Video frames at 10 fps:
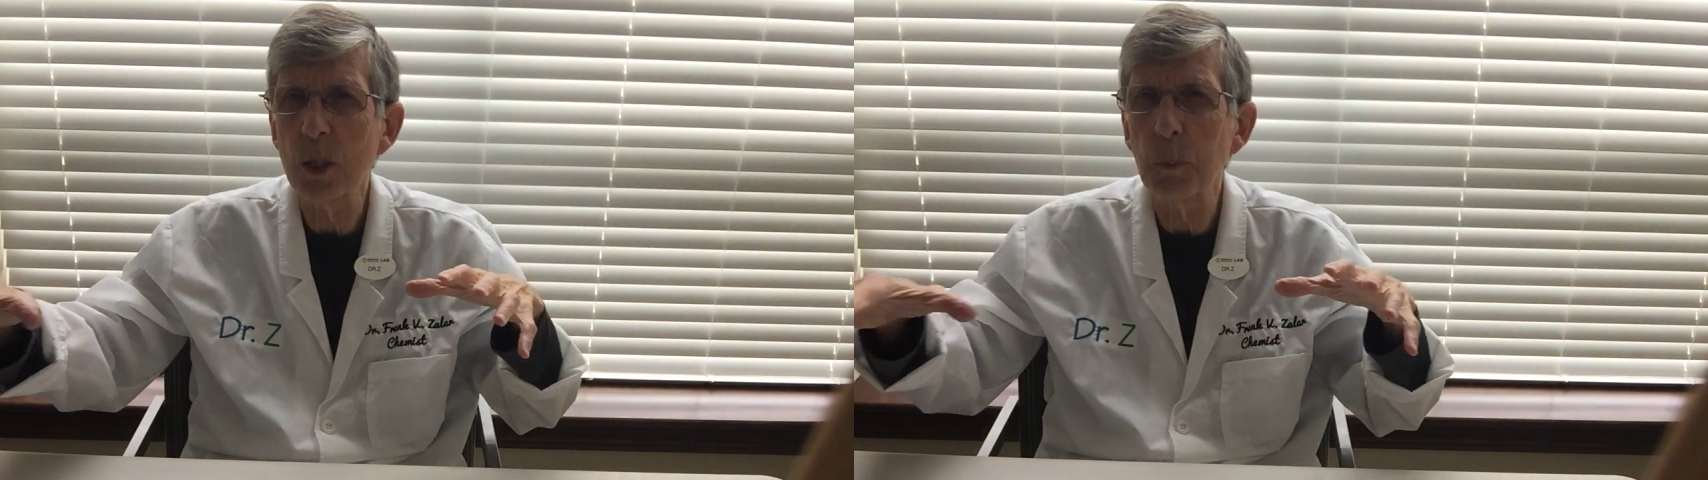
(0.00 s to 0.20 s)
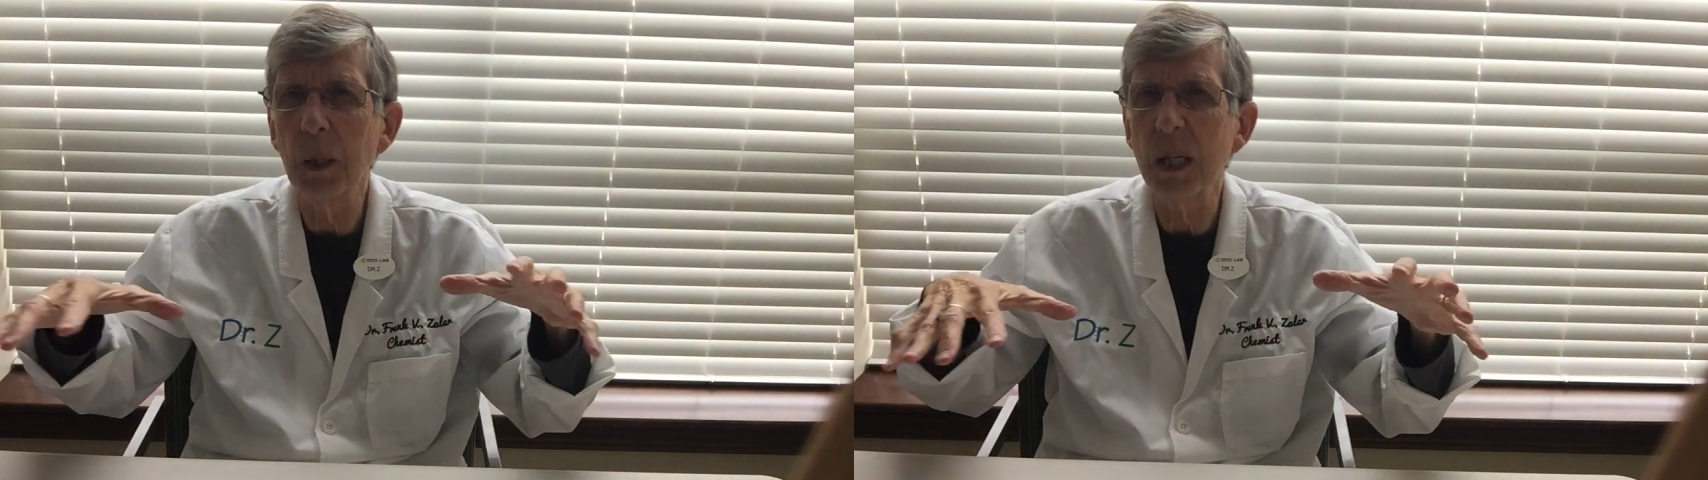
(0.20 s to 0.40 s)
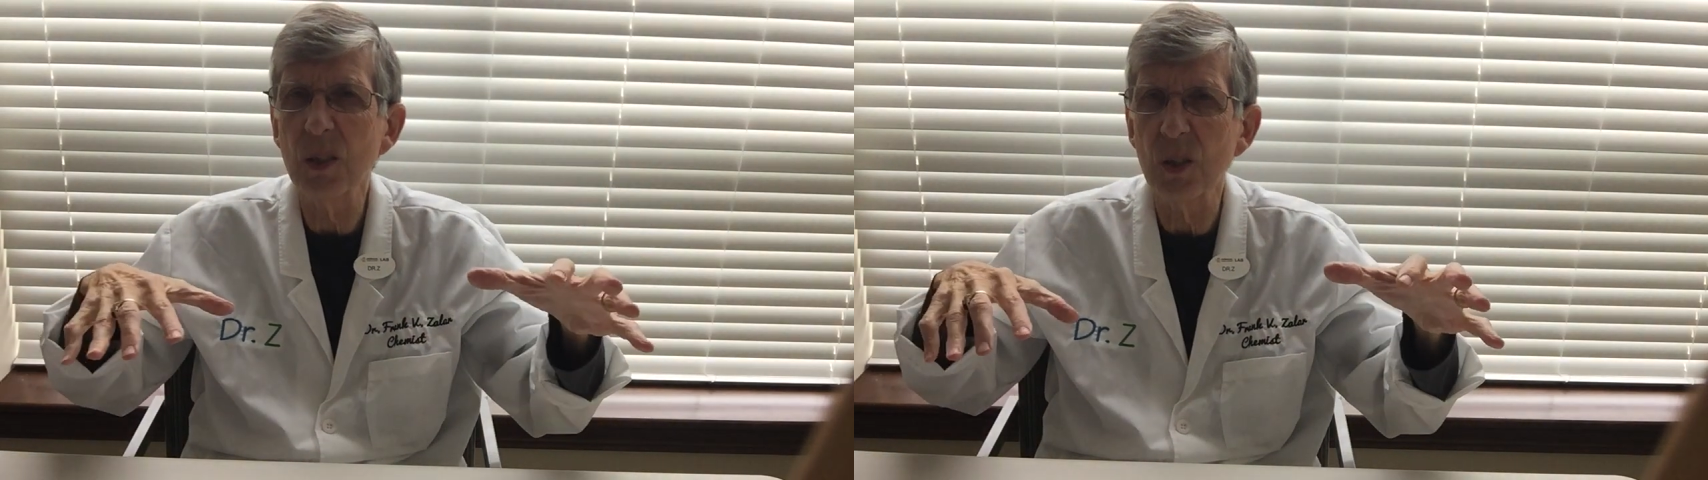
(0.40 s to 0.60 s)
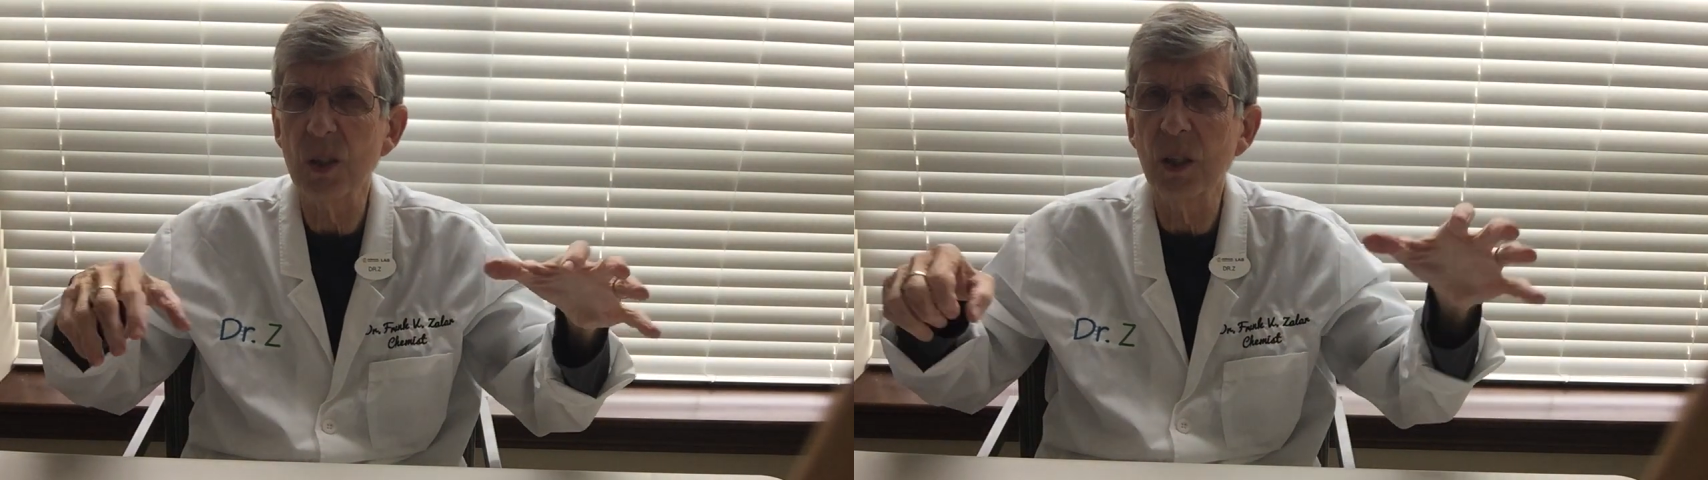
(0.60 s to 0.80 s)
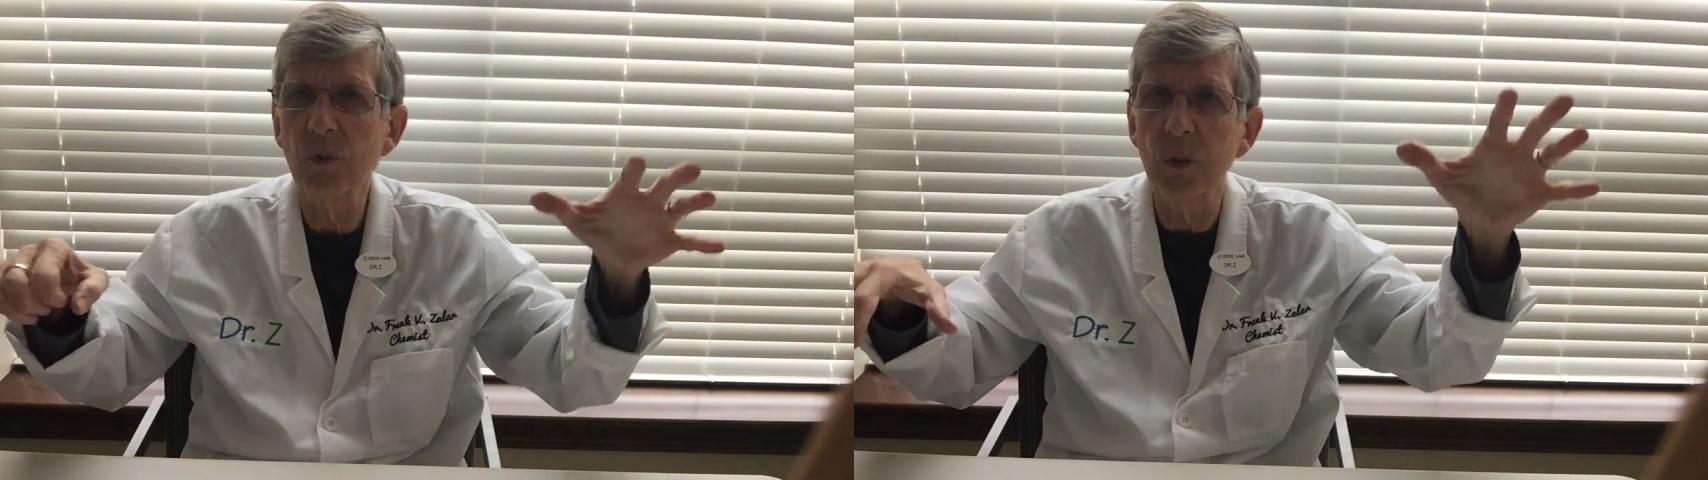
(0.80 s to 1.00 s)
places
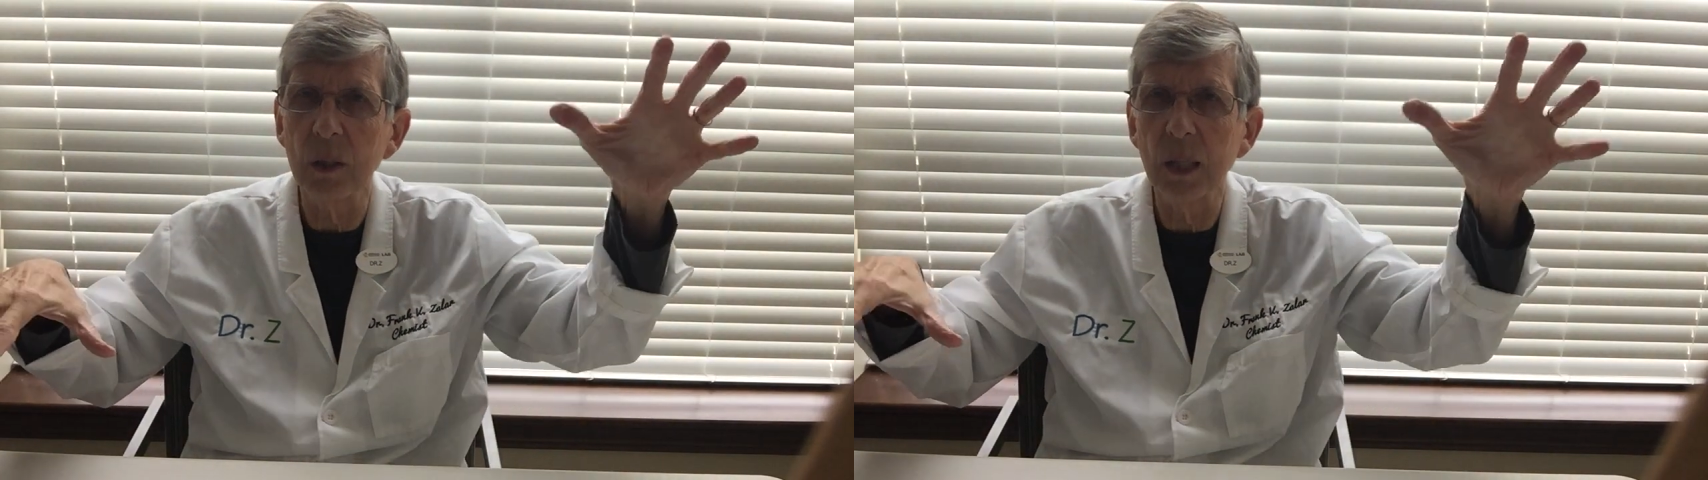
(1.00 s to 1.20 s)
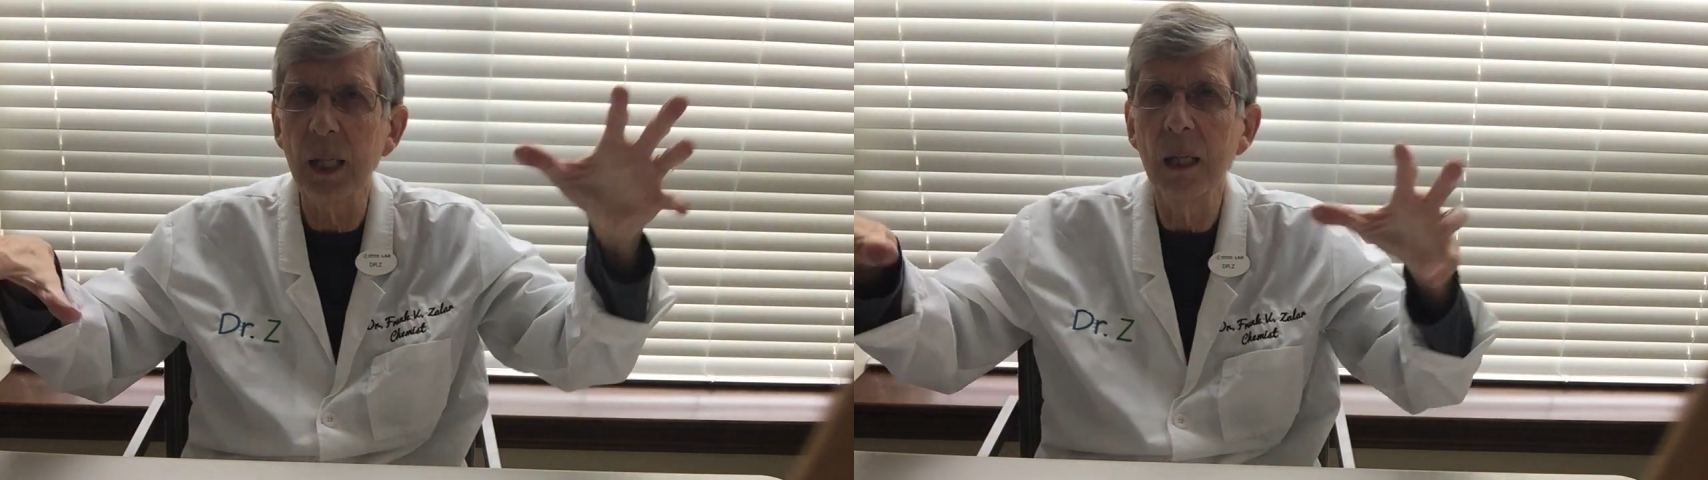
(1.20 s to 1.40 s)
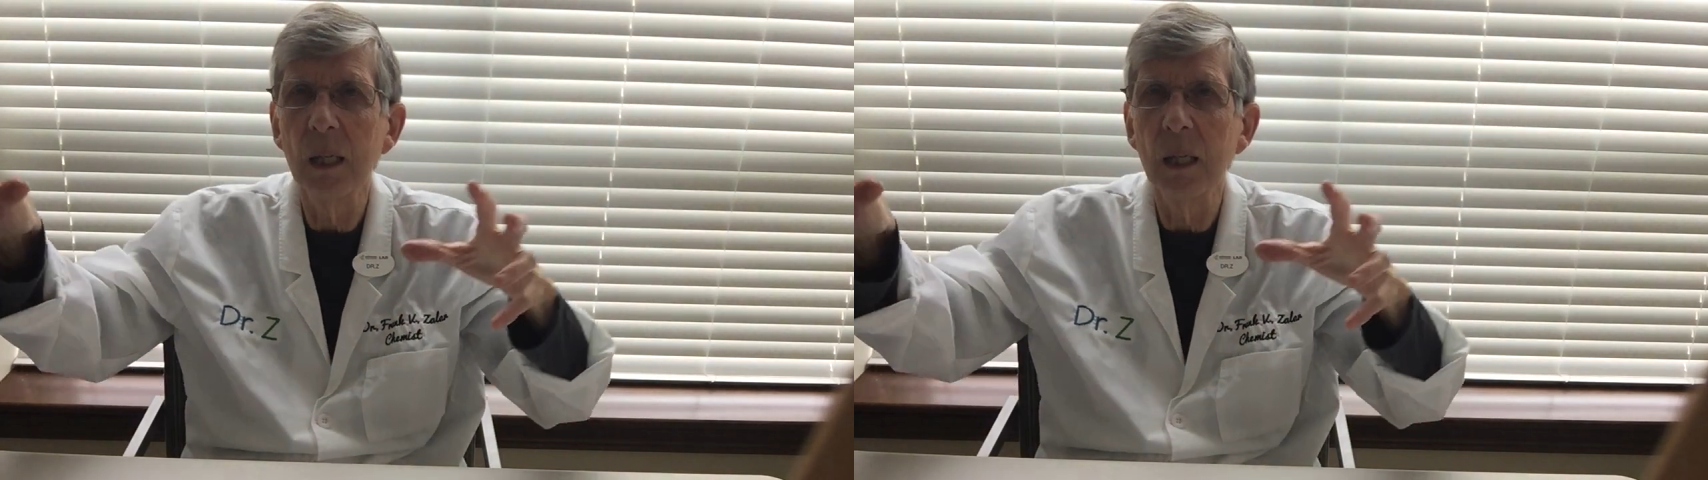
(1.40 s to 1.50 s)
differently,